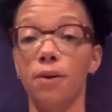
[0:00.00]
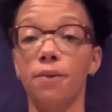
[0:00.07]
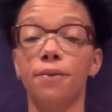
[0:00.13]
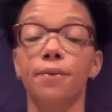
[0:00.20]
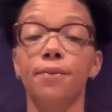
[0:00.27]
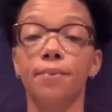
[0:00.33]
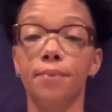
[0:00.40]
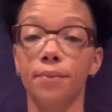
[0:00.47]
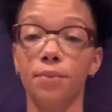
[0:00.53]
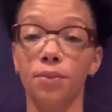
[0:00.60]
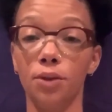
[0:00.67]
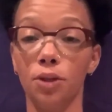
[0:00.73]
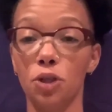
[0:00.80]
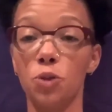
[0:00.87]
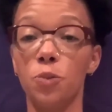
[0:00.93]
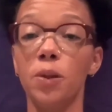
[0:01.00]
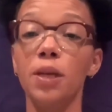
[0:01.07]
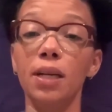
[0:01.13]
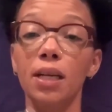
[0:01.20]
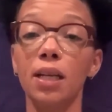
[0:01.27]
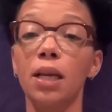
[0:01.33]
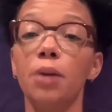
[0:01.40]
Your spending limit
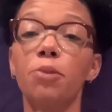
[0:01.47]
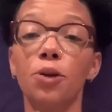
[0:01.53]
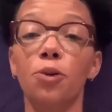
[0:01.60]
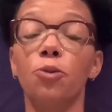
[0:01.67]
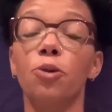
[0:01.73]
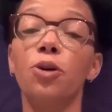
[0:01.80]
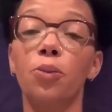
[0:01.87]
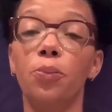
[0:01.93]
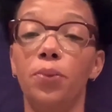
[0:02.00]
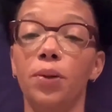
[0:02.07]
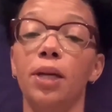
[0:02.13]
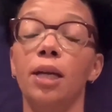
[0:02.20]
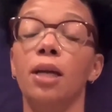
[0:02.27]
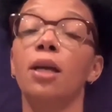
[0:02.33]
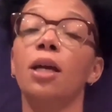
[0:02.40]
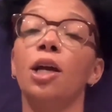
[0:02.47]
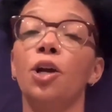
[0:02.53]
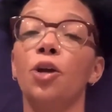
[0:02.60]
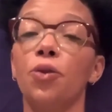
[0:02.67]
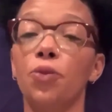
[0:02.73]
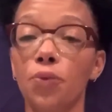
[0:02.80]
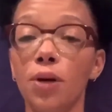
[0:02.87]
will be
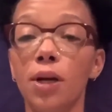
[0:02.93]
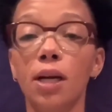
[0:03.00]
$300